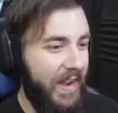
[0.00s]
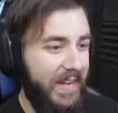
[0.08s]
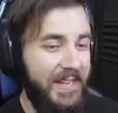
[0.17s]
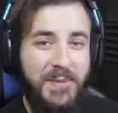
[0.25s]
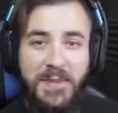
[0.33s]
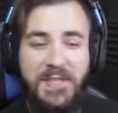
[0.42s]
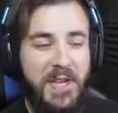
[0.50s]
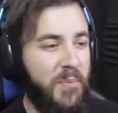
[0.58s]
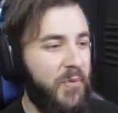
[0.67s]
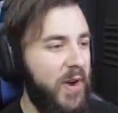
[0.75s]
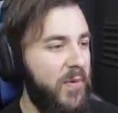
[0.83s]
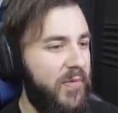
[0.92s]
I guess we just gotta
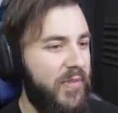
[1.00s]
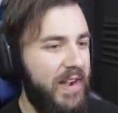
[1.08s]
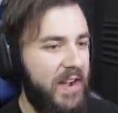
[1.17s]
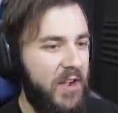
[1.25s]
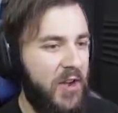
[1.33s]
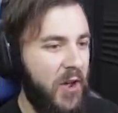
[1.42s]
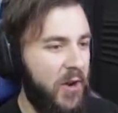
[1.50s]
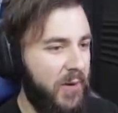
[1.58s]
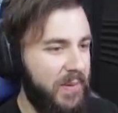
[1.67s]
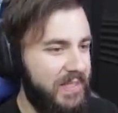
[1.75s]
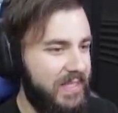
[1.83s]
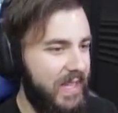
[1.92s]
pray we find a
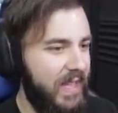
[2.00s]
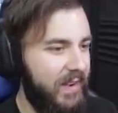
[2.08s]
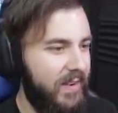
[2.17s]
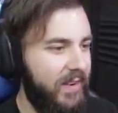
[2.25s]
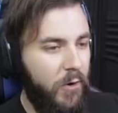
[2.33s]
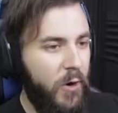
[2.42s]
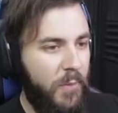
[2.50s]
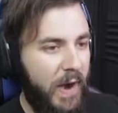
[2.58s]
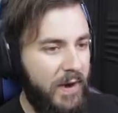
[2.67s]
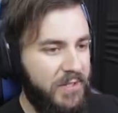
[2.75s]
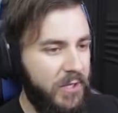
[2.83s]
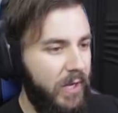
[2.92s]
dodo instead. Or a
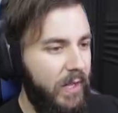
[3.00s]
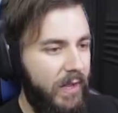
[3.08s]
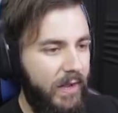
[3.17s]
parasaur.